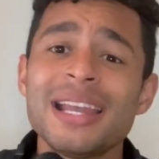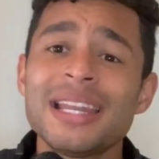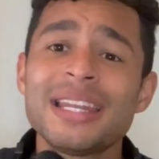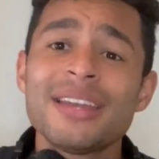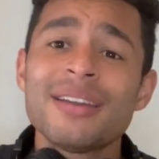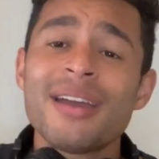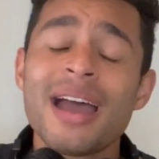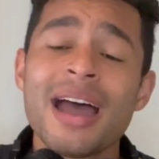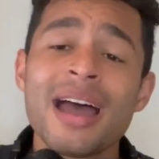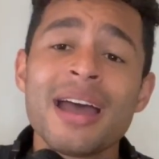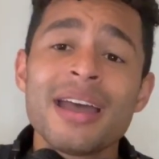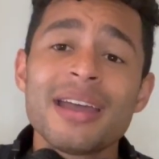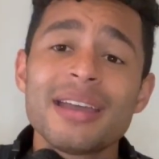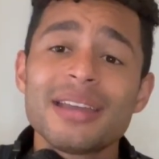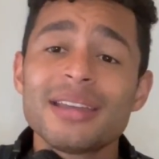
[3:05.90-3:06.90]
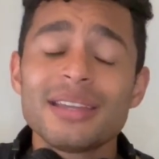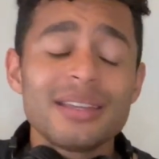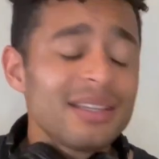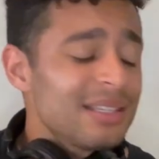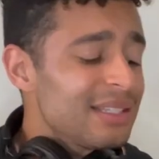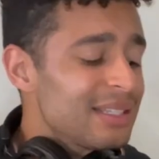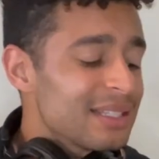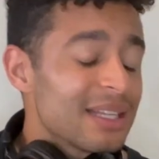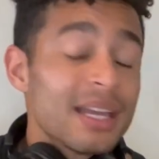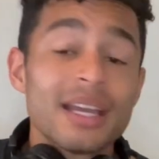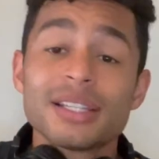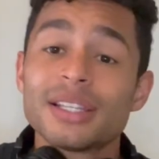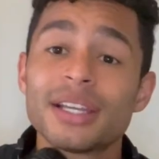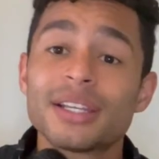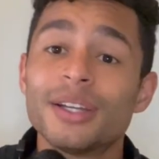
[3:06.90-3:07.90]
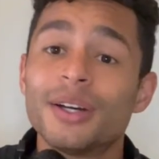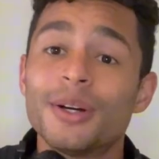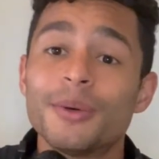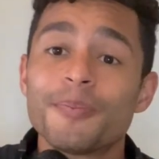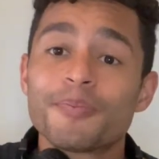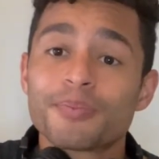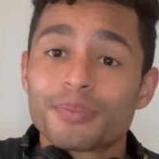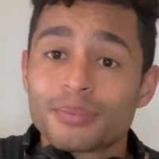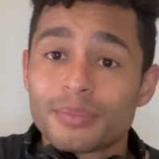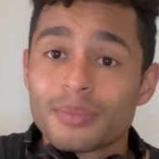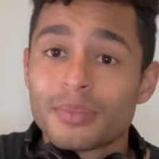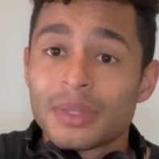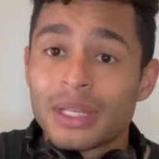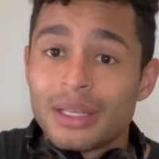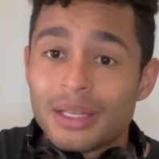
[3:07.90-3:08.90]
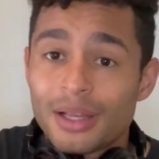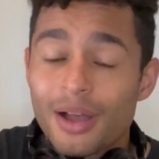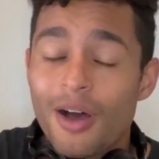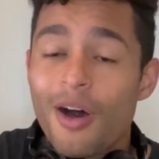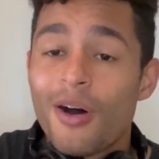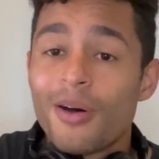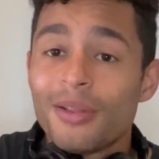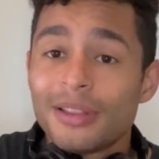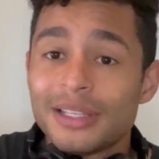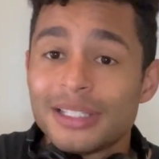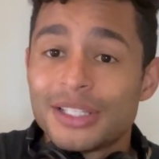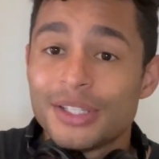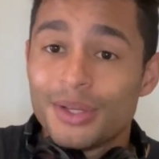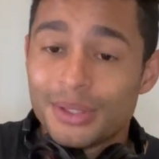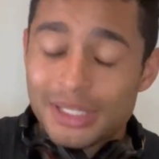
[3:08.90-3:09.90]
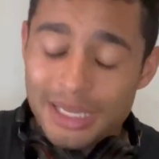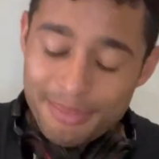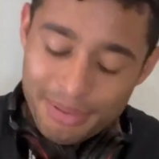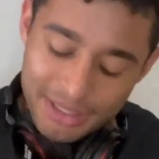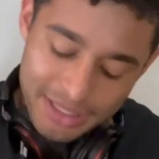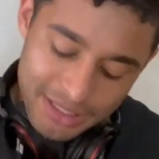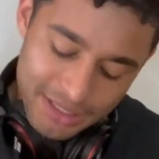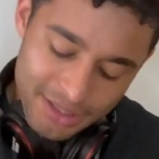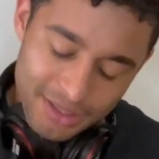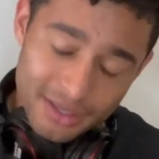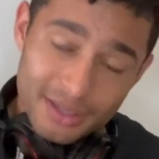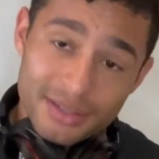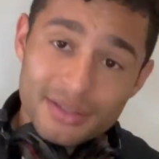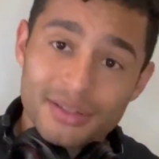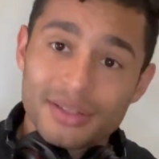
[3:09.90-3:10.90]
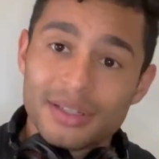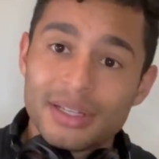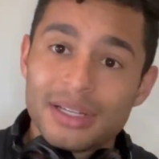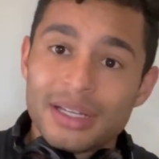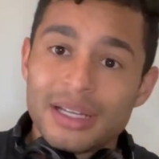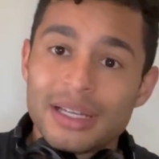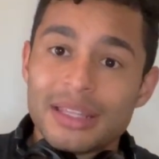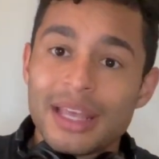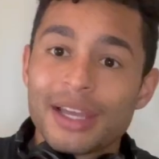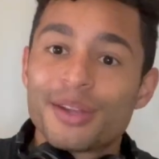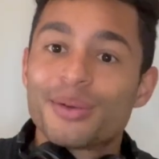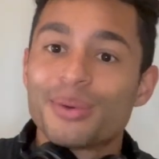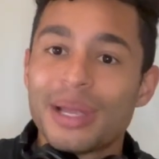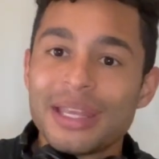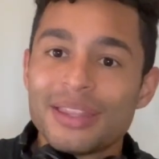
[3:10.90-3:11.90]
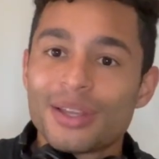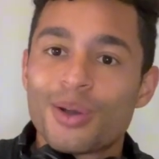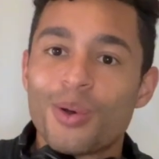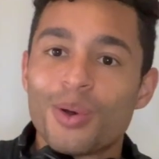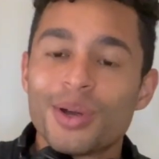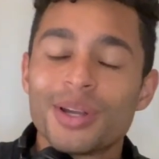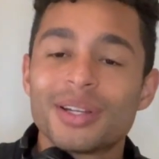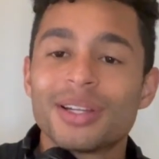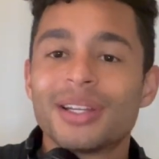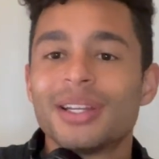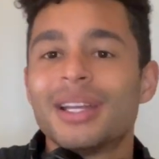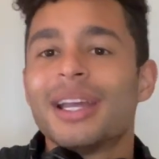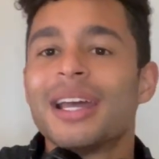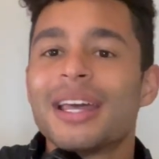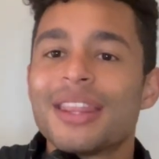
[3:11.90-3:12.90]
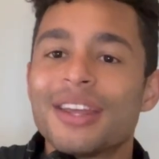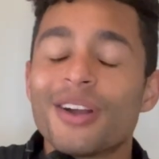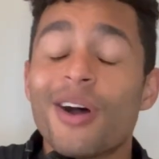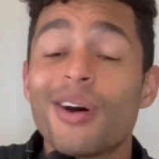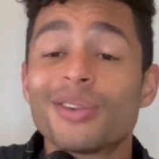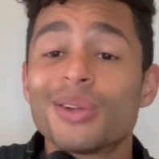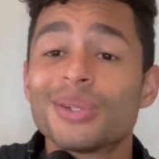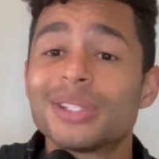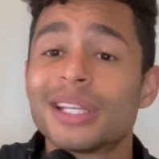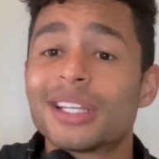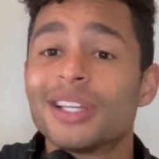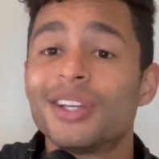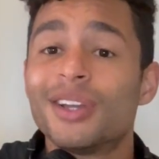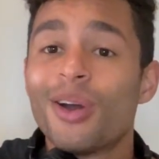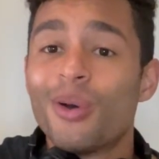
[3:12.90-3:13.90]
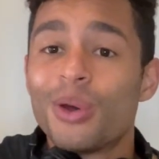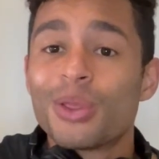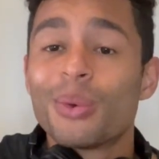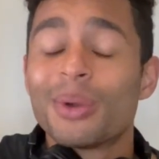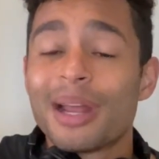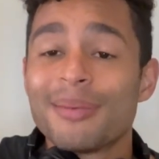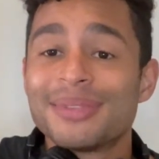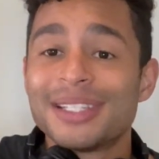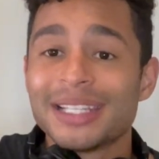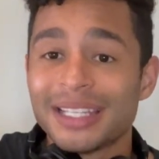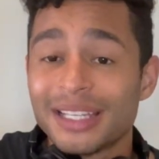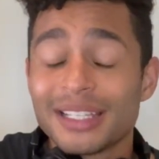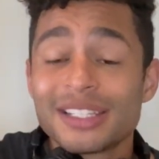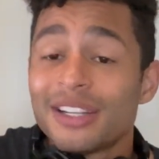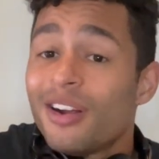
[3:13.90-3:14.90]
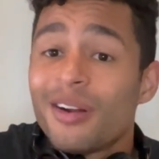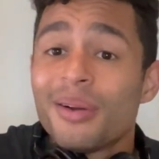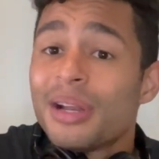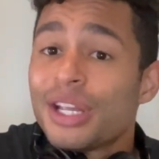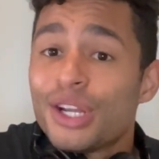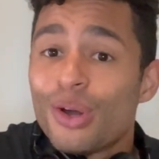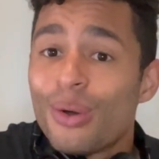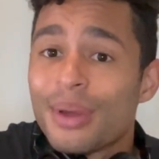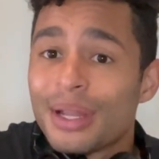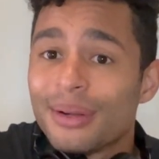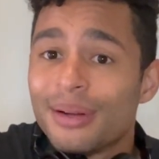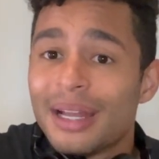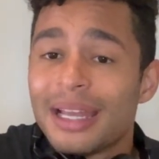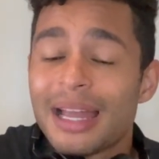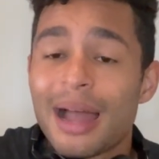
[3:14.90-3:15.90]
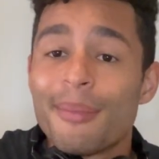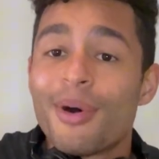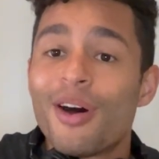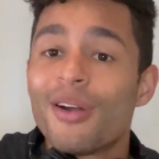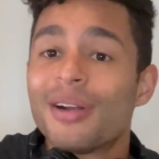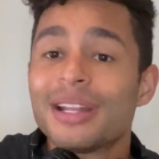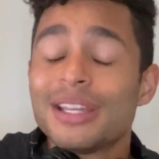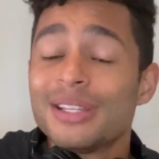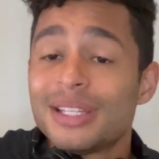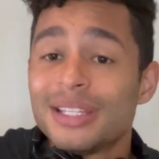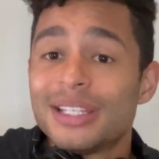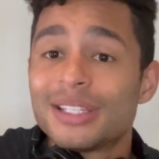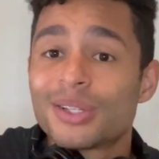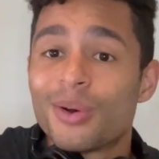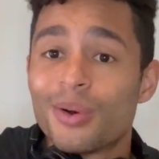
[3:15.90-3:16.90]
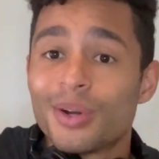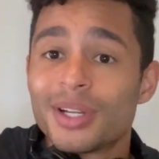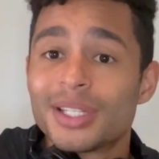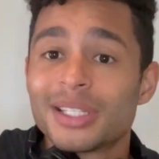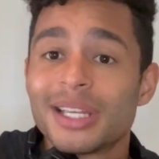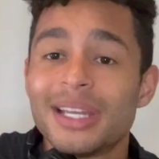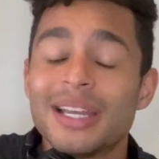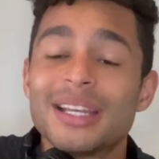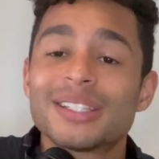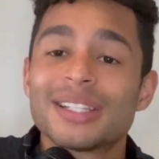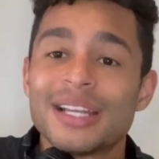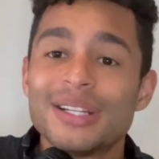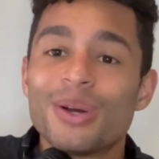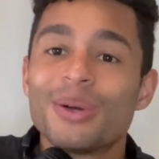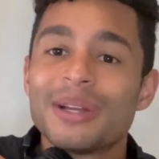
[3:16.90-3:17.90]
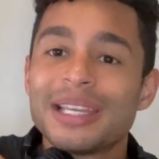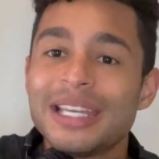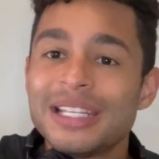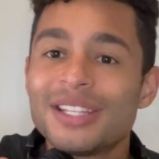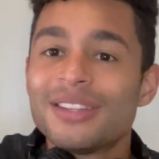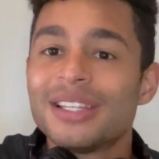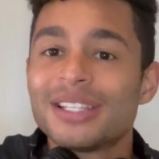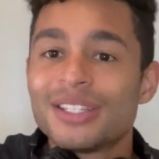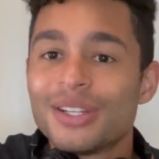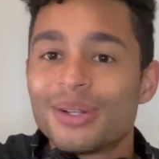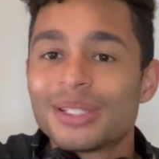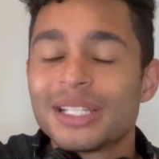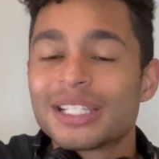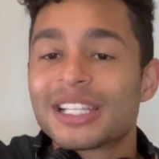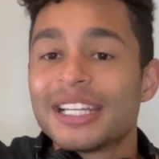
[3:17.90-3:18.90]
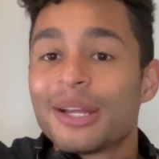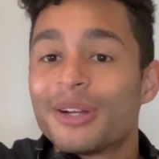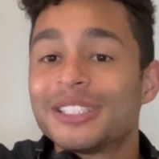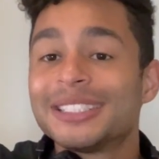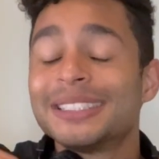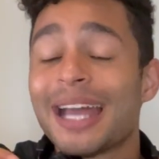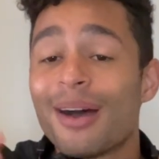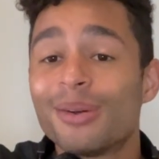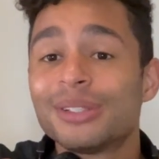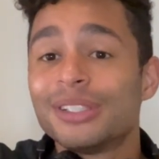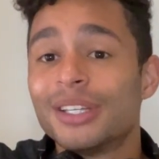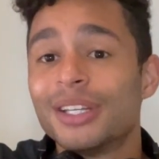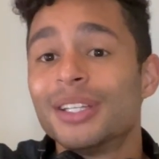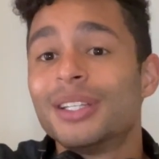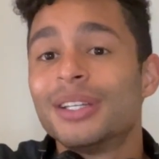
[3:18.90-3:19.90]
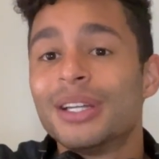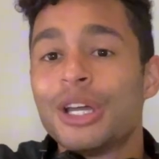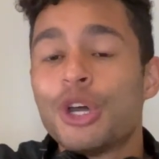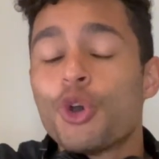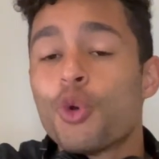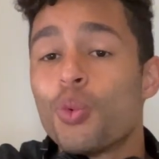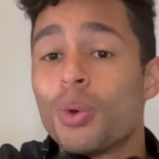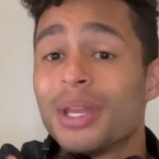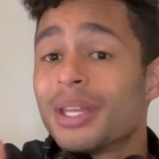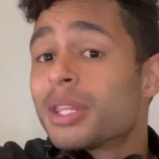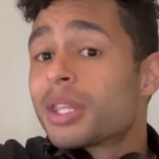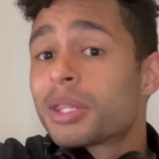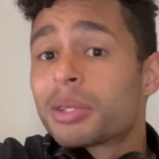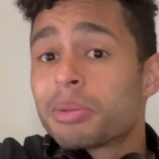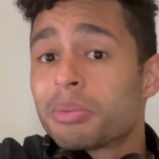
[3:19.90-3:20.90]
in your eyes. So I go. All of these notes I'm playing here that create the chord, they're all notes that could go with what I'm singing because they're already going, right? I'm already using these chords, so I know each of these notes is gonna sound good with